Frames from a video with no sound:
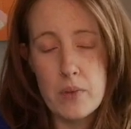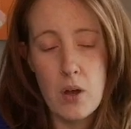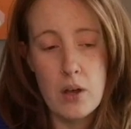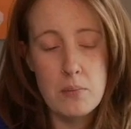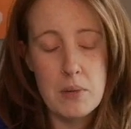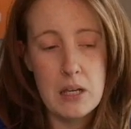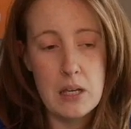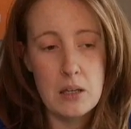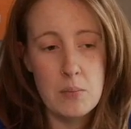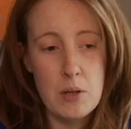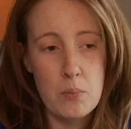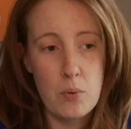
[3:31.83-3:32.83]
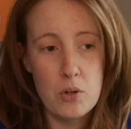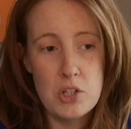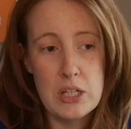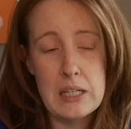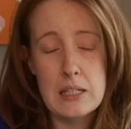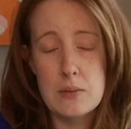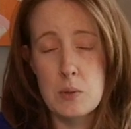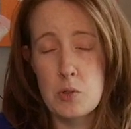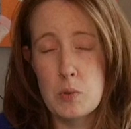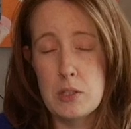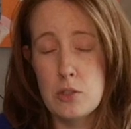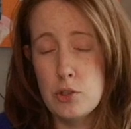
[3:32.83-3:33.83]
On my Camino Portuguese,
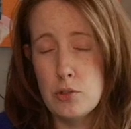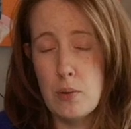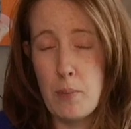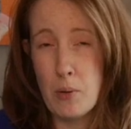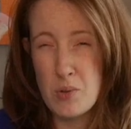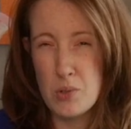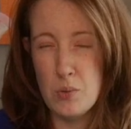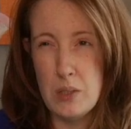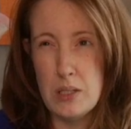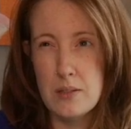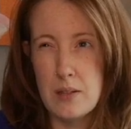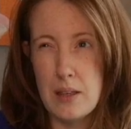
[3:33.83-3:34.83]
which was about 2 weeks,